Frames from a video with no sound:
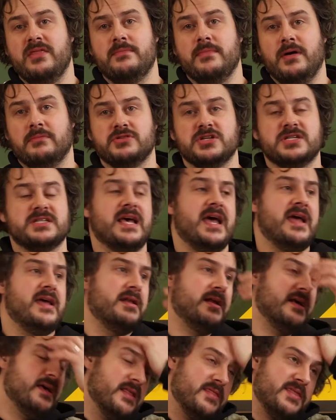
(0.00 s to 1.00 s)
them. I'm just
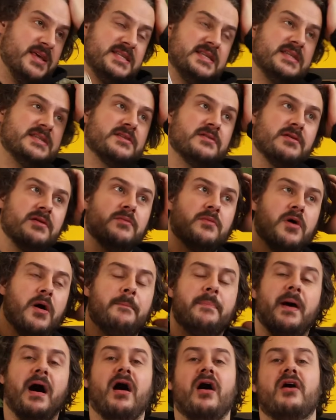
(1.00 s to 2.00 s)
saying this is a
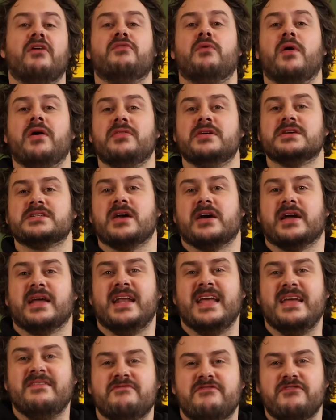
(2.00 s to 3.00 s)
part of one that's like
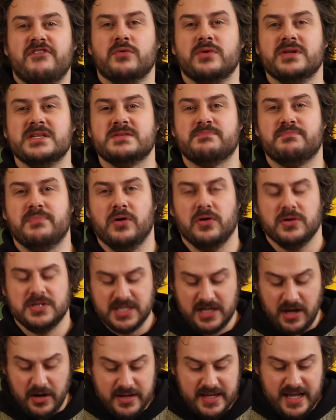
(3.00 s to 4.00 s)
an influence book
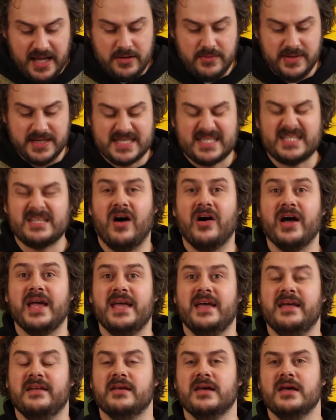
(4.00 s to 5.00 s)
to kind of get you
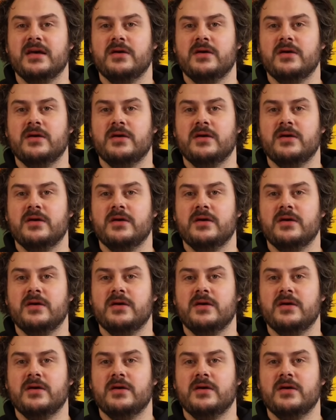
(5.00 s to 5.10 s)
excited.